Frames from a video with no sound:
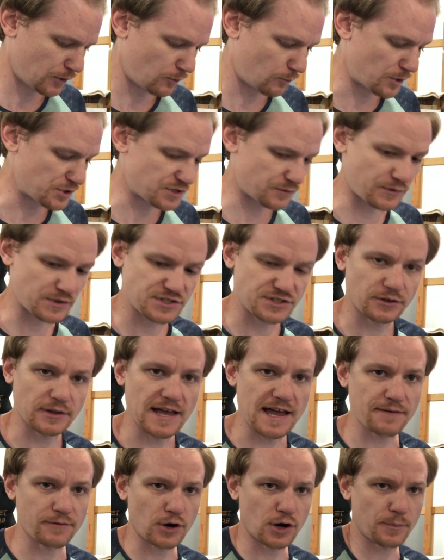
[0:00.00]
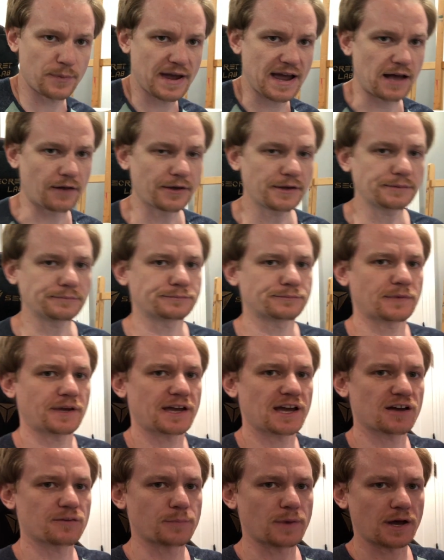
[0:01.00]
which if we still have our palette, I
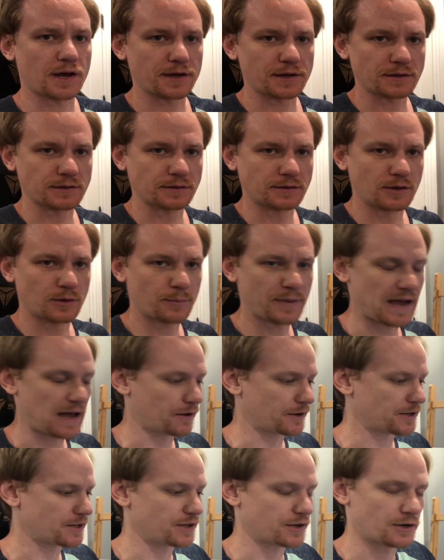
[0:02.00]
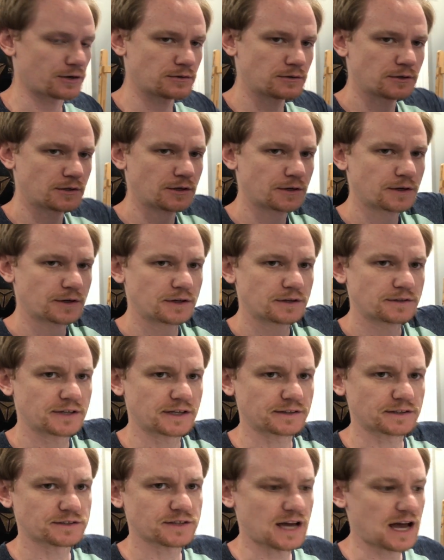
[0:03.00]
have my palette here,
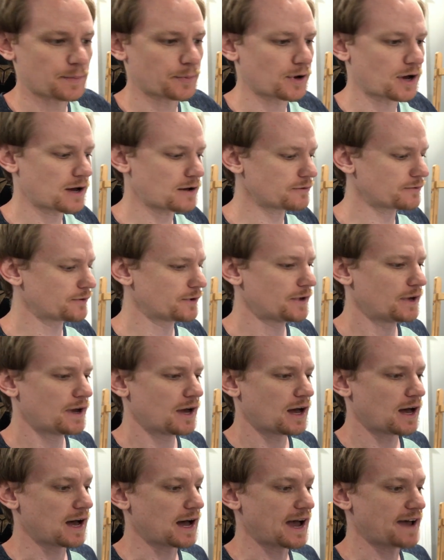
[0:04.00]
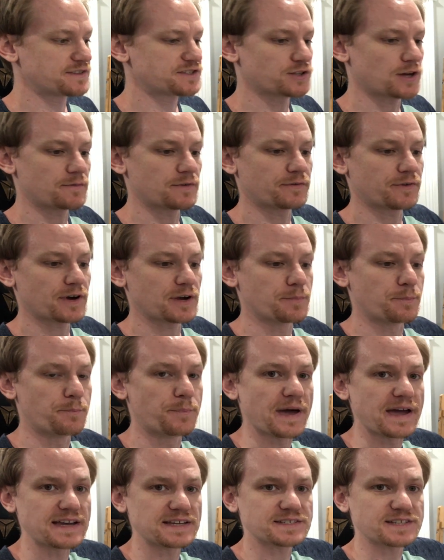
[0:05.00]
take the top off. I still have a very
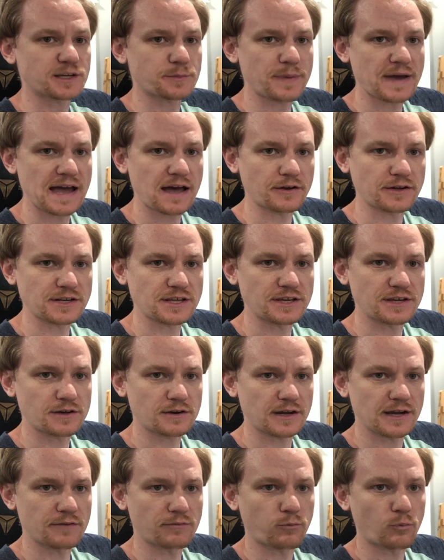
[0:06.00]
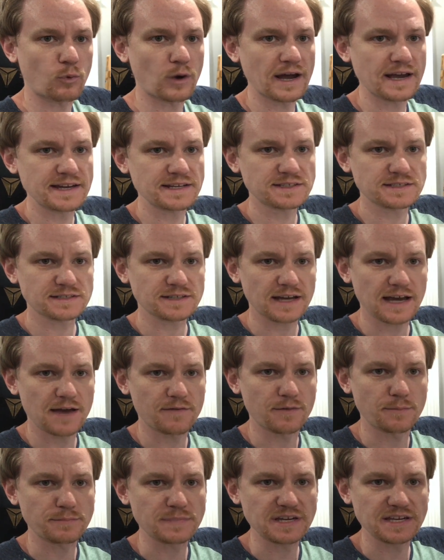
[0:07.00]
basic palette here. I have white, I have
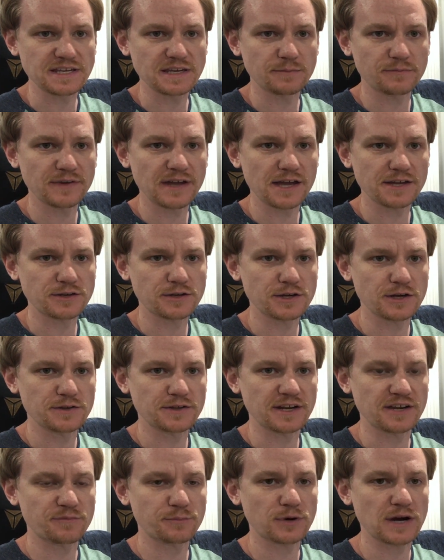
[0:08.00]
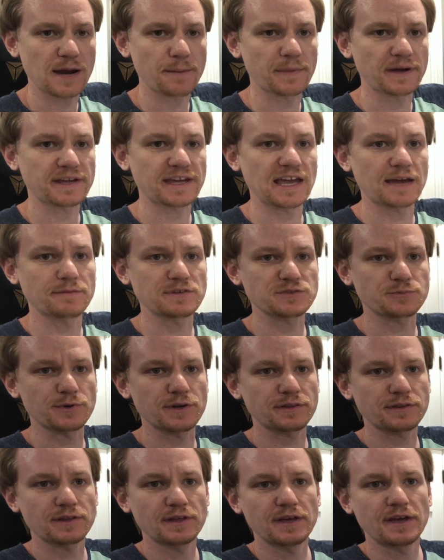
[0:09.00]
a medium value here that I've primed my canvas
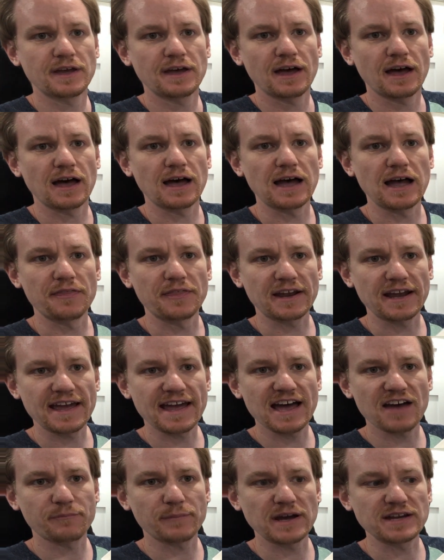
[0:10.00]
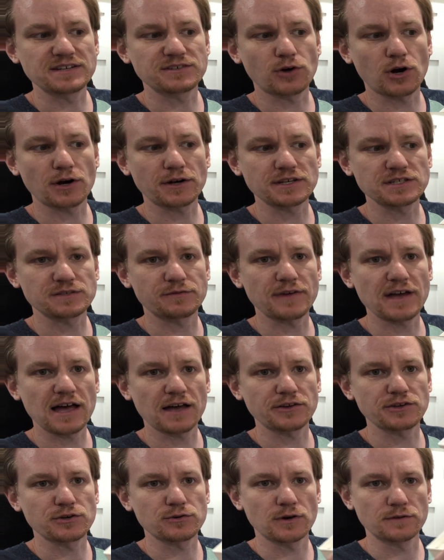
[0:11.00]
with, and then I have my darkest
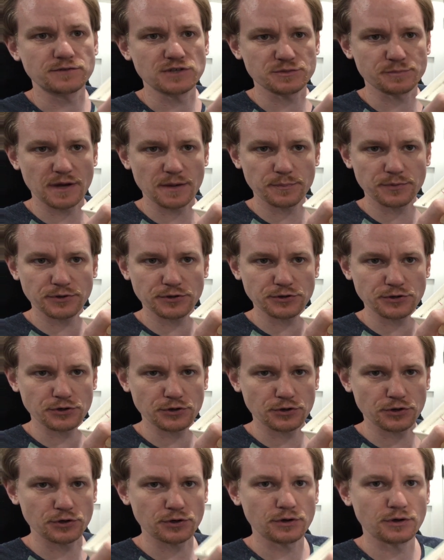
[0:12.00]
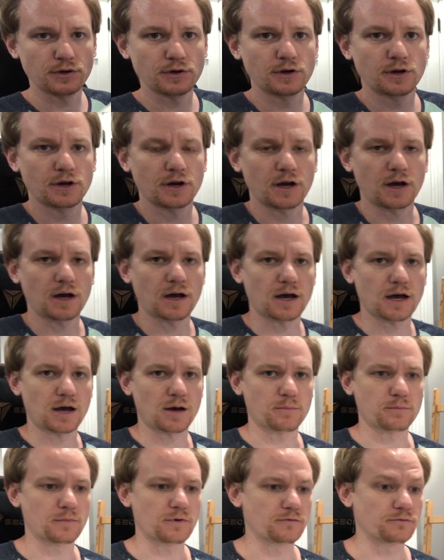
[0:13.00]
value of just my pure
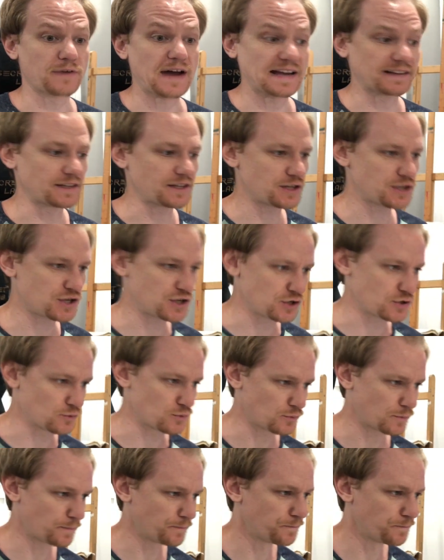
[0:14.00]
violet hue.